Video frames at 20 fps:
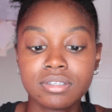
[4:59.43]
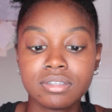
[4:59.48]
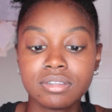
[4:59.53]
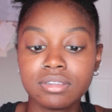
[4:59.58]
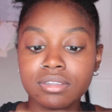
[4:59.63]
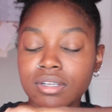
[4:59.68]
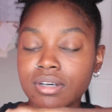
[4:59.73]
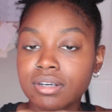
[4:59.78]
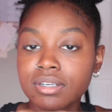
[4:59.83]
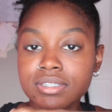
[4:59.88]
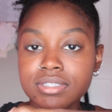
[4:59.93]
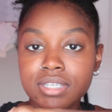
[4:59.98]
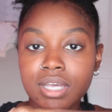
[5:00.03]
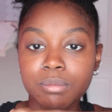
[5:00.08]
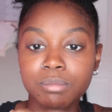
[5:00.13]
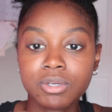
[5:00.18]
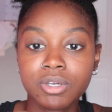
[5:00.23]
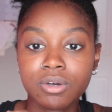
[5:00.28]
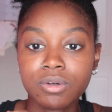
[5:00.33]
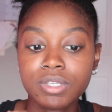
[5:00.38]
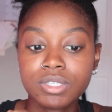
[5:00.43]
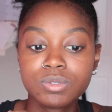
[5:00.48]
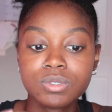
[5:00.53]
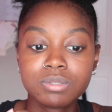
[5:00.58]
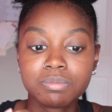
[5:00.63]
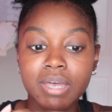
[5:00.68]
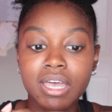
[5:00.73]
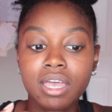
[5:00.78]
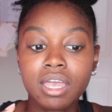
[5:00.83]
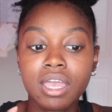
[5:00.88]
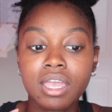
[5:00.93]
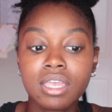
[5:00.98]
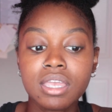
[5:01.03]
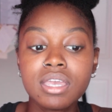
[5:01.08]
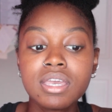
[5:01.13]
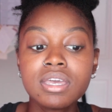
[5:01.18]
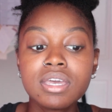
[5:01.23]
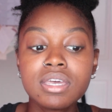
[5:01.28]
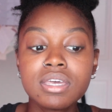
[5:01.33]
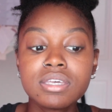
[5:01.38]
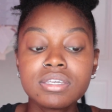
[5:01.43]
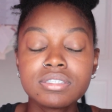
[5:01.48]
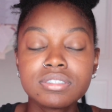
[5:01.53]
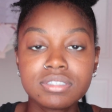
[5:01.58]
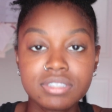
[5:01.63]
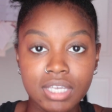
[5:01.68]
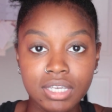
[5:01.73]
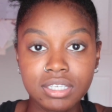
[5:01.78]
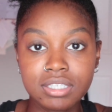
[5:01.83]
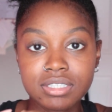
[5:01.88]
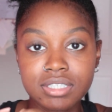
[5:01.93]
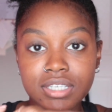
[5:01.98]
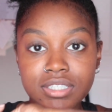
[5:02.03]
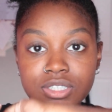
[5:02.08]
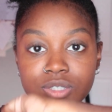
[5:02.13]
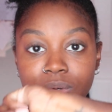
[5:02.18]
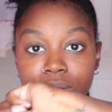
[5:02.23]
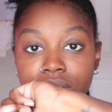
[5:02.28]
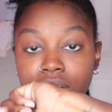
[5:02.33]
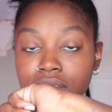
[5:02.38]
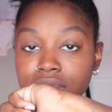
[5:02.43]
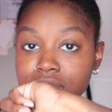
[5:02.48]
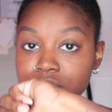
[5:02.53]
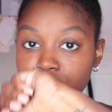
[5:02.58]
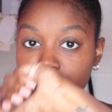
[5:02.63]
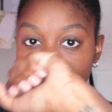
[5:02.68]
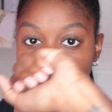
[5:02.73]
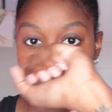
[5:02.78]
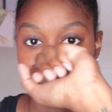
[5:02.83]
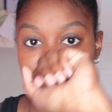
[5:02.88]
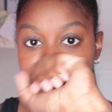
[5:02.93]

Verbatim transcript: long time ago. This was my second tattoo. I got this with my